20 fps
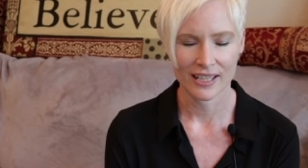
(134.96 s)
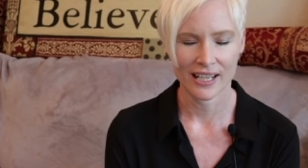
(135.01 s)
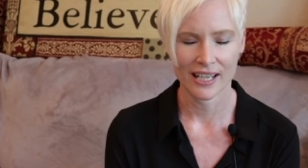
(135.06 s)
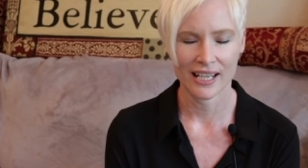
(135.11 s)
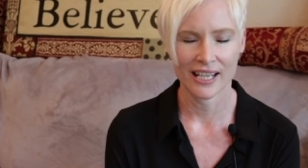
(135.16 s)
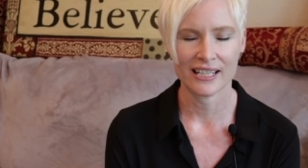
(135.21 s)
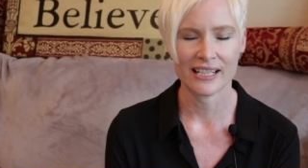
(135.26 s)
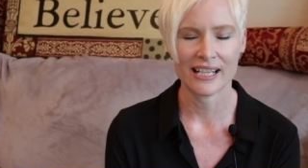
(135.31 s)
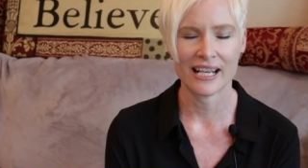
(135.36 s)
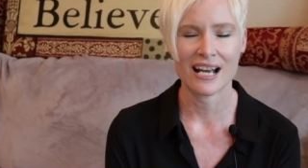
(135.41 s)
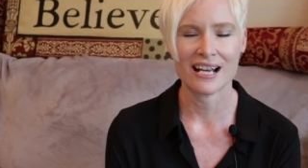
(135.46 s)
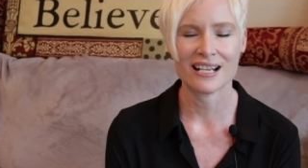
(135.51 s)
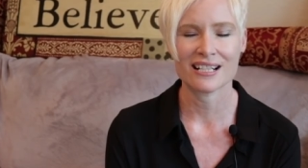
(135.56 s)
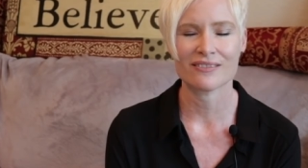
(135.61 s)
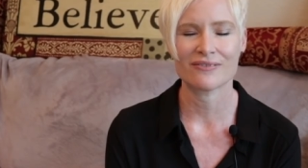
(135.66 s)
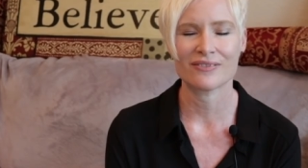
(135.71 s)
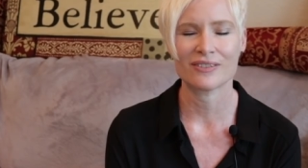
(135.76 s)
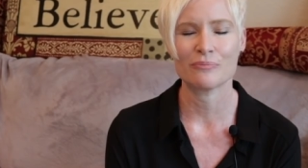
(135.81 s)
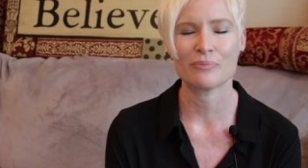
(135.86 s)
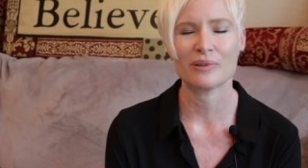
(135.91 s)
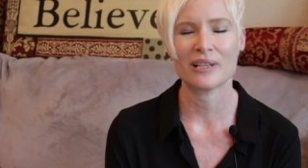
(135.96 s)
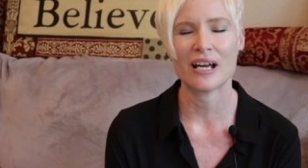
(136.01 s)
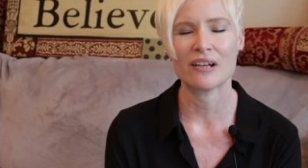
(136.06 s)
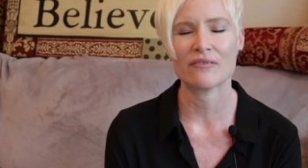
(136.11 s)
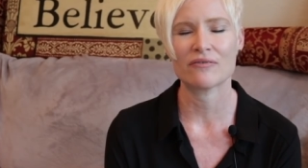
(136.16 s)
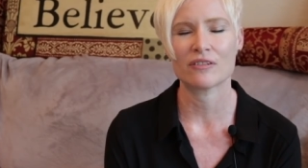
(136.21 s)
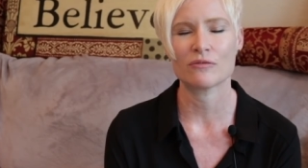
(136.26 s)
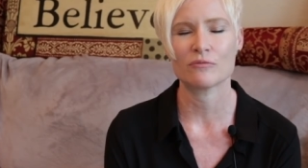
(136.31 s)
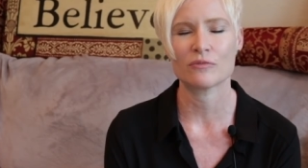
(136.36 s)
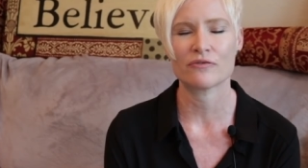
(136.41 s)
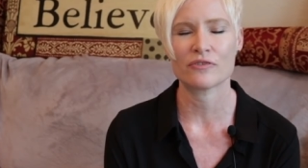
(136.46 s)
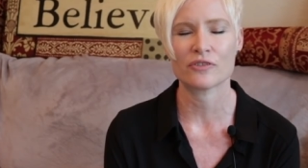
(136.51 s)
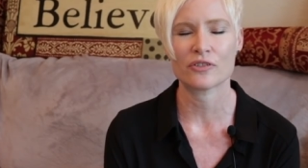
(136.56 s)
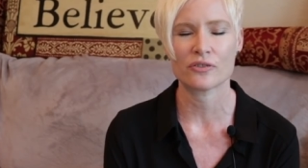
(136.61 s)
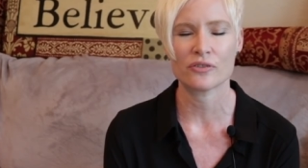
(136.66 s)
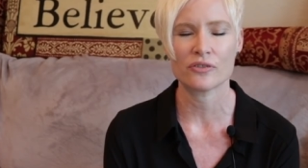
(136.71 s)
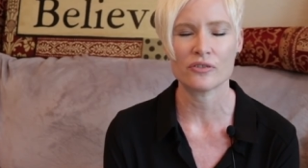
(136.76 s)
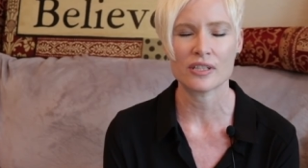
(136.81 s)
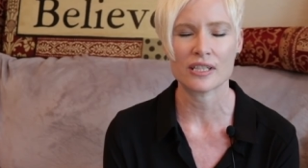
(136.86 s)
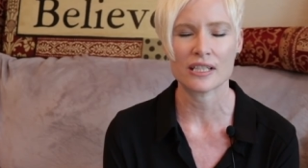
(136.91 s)
And I ask for a platform of
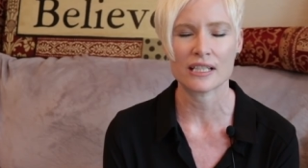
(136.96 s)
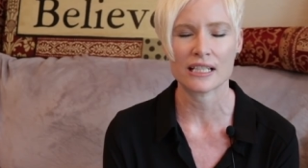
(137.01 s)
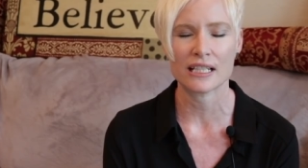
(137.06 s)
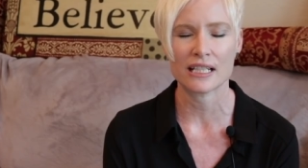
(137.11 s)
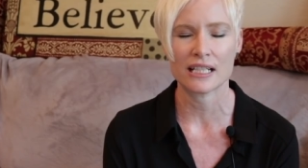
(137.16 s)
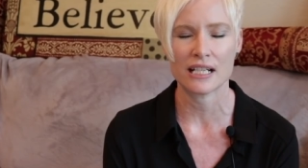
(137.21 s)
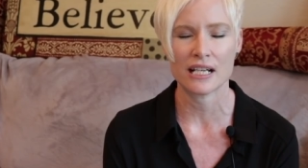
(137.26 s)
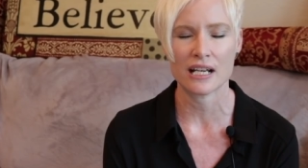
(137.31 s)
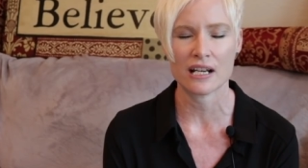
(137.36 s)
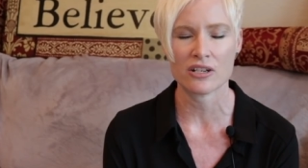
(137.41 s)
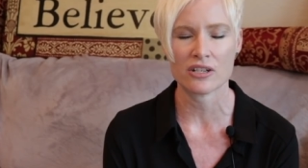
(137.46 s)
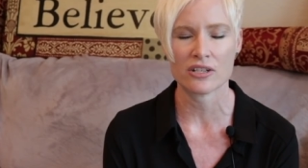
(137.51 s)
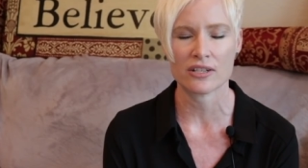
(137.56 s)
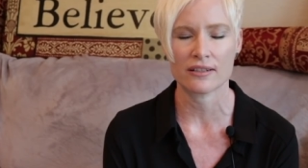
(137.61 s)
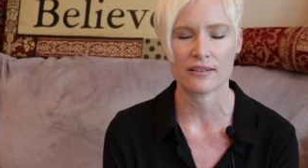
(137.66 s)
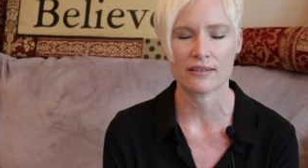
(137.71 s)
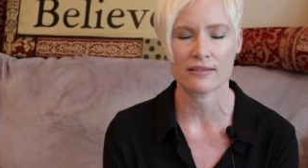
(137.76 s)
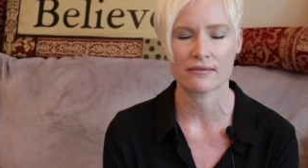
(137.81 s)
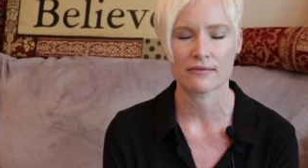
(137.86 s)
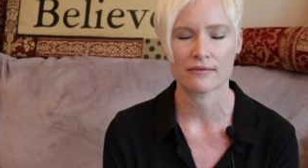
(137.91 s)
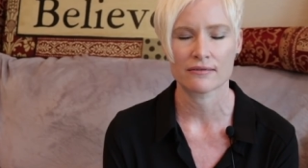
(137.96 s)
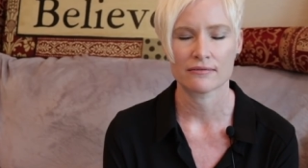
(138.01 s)
truth and connection.